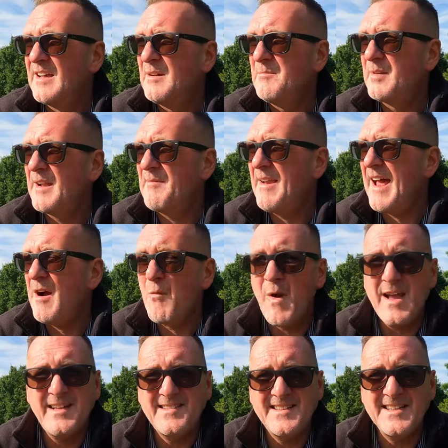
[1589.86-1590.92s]
But I'm now
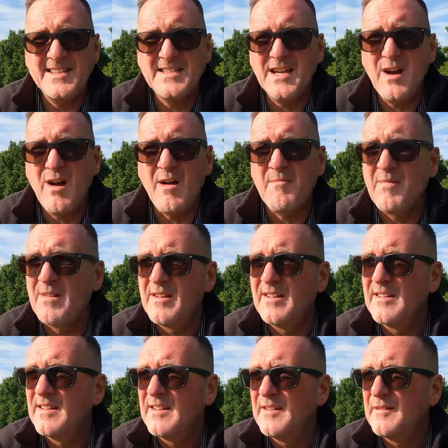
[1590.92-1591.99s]
wasting time
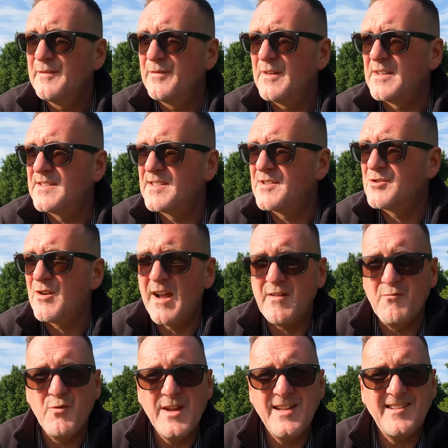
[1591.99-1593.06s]
for it to try
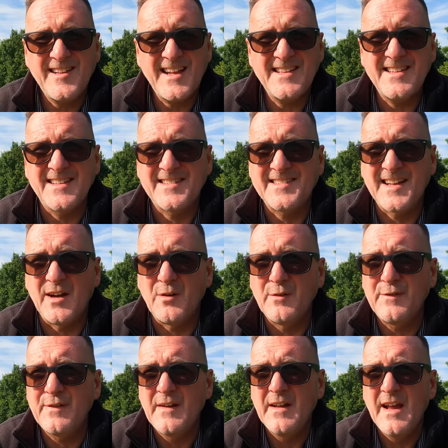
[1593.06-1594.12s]
and reset itself.
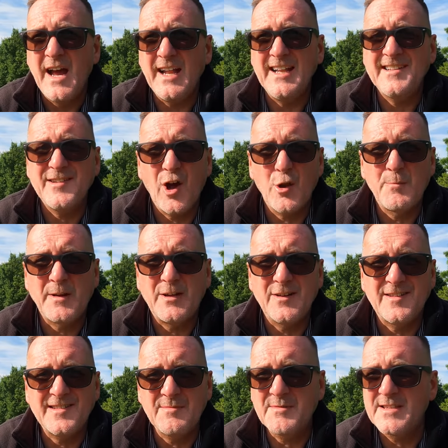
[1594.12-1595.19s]
And it's odd
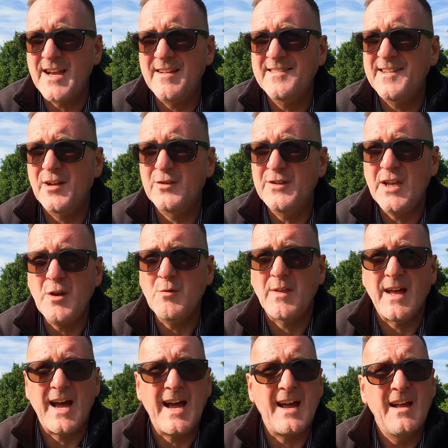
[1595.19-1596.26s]
because sometimes it'll do
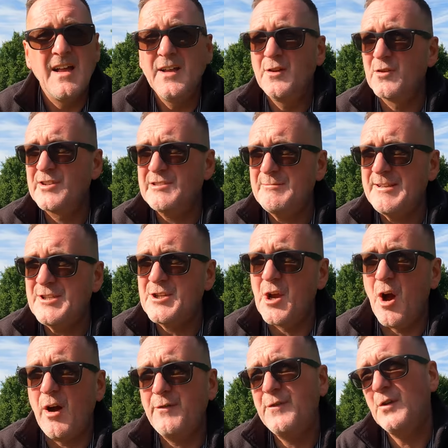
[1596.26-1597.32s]
that. You'll switch it
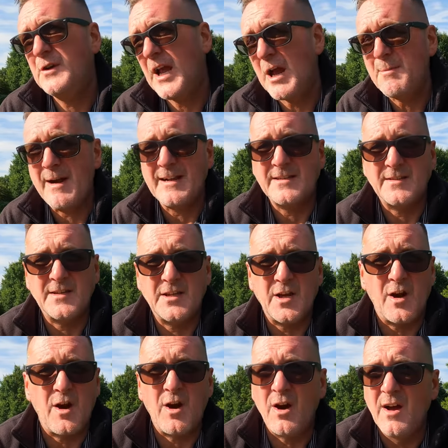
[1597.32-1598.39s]
off, you'll go back to the
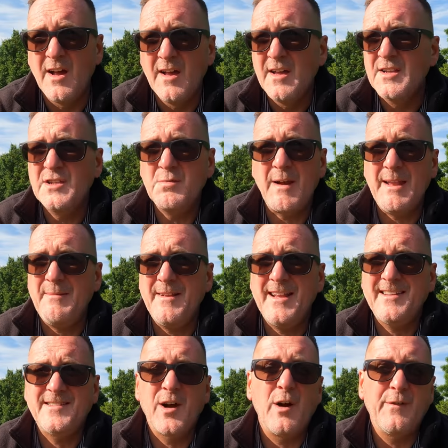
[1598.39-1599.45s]
car 20
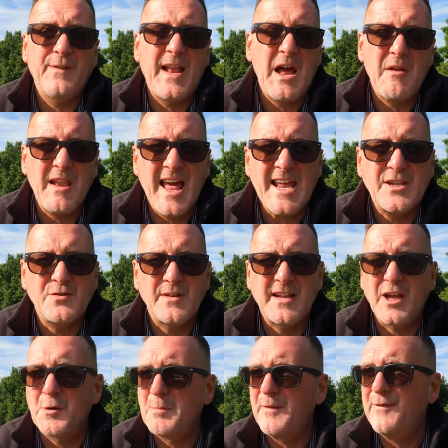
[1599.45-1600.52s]
minutes, half an hour later, and
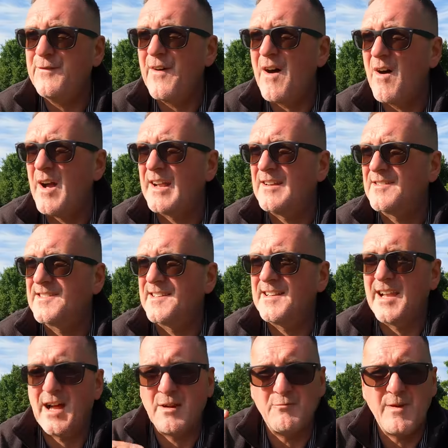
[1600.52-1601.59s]
it'll be fine because it
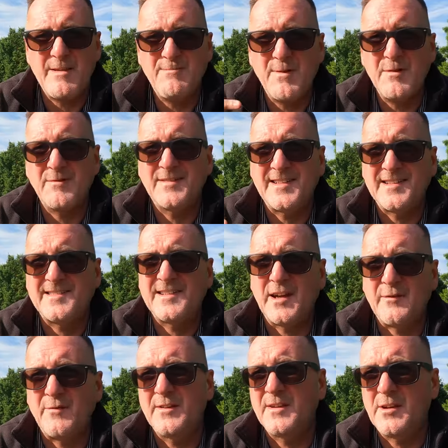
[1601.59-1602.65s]
like reboots
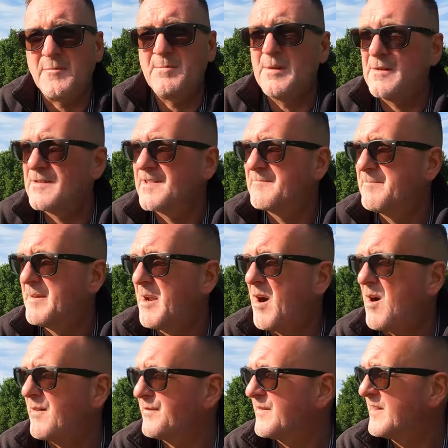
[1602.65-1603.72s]
itself when the computer's been
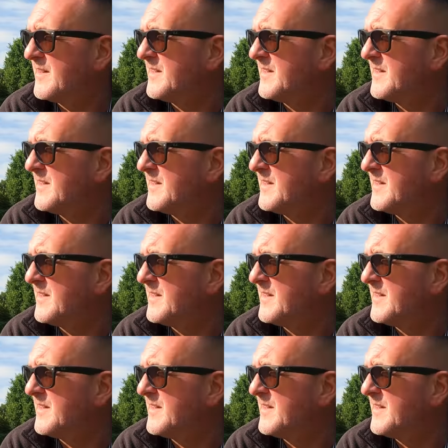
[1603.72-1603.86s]
off.